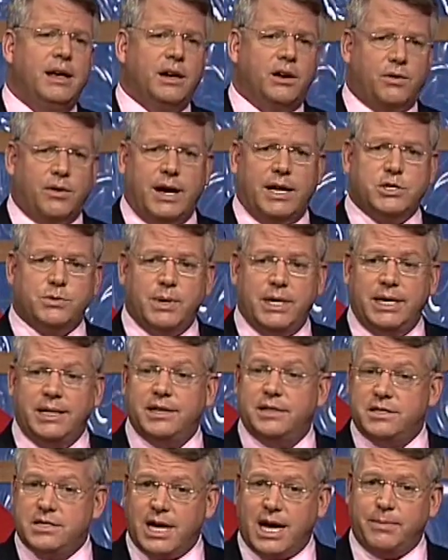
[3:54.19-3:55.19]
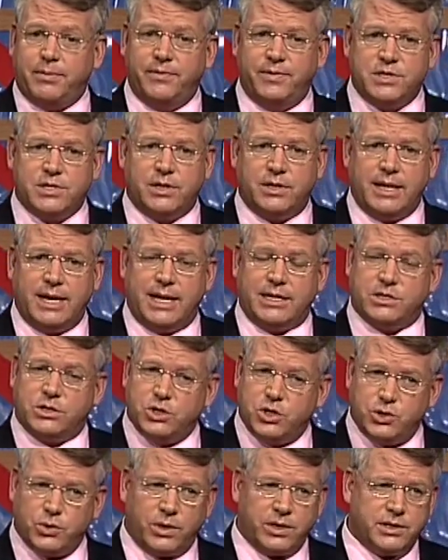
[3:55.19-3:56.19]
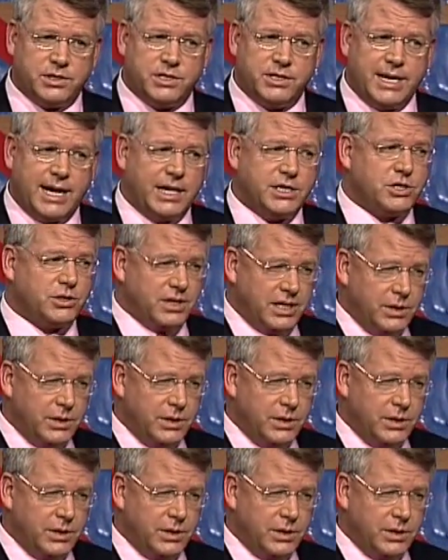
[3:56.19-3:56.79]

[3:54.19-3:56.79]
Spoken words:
Graduated at the top of his class. Short in stature,